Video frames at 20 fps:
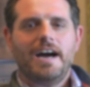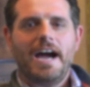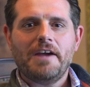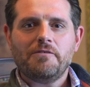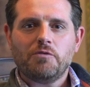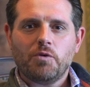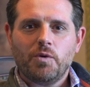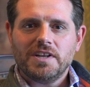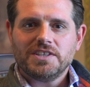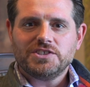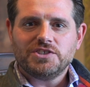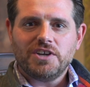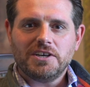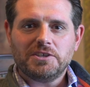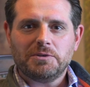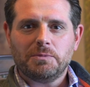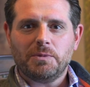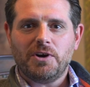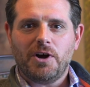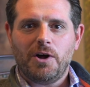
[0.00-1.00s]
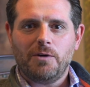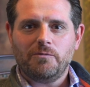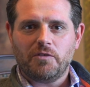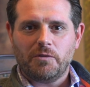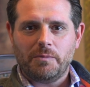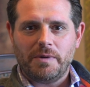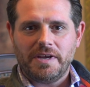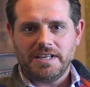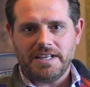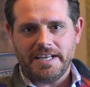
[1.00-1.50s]
Hi everyone, it's Dr. McCall
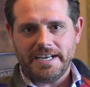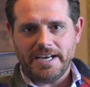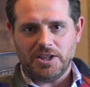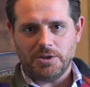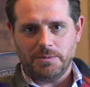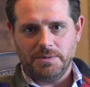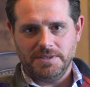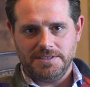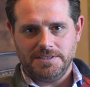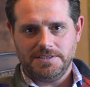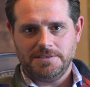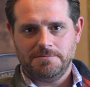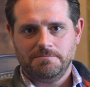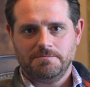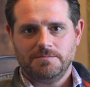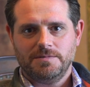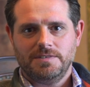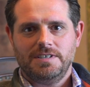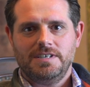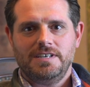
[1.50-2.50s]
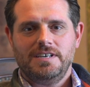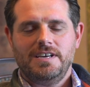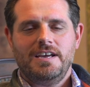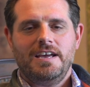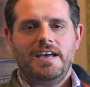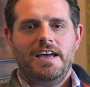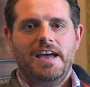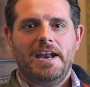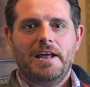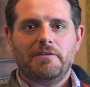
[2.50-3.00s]
from Healing Elements,
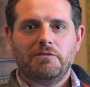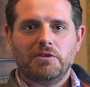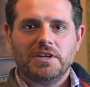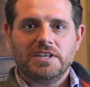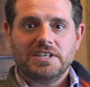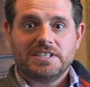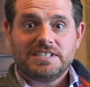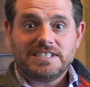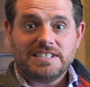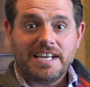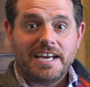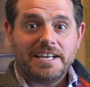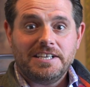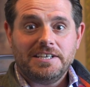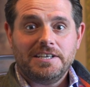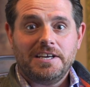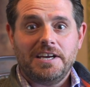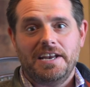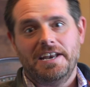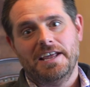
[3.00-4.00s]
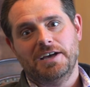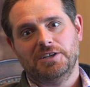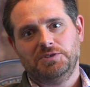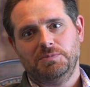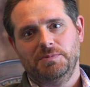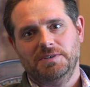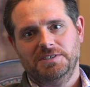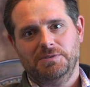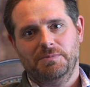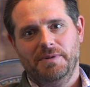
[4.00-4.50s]
and I have an exciting
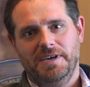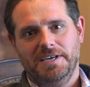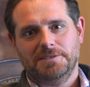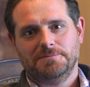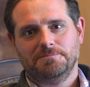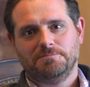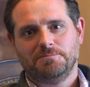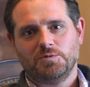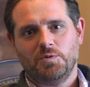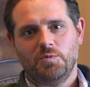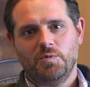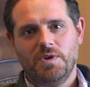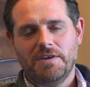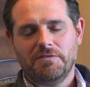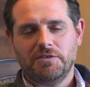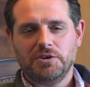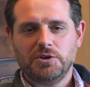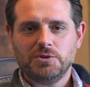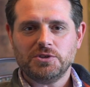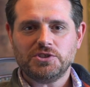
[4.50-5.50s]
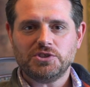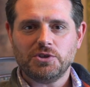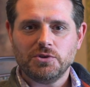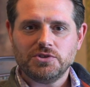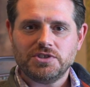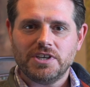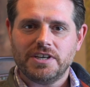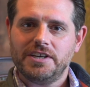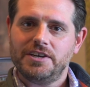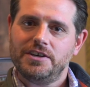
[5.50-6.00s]
announcement to make. We have a new
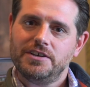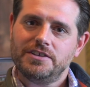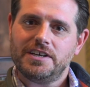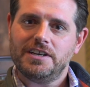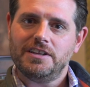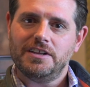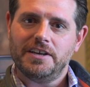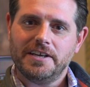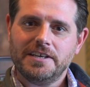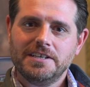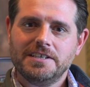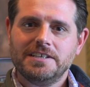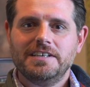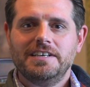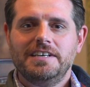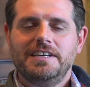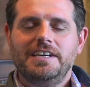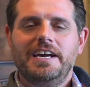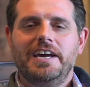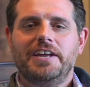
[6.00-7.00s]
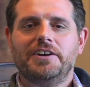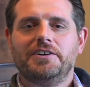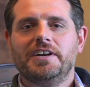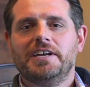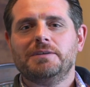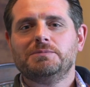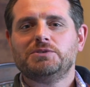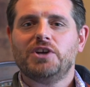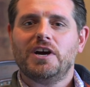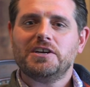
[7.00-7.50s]
associate here in the clinic, and her
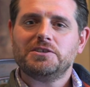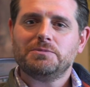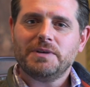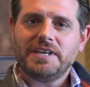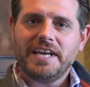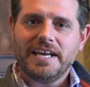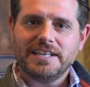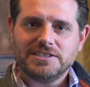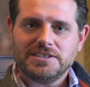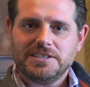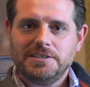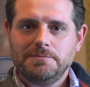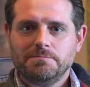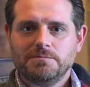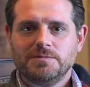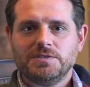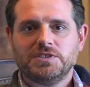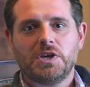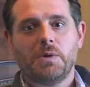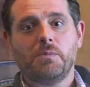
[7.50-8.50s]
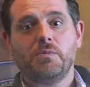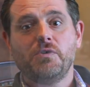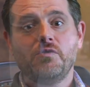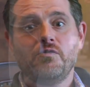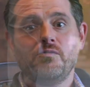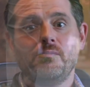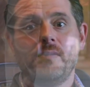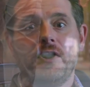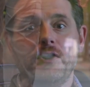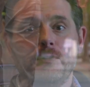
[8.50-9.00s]
name's Dr. Mackenzie. Some of
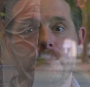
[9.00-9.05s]
you have met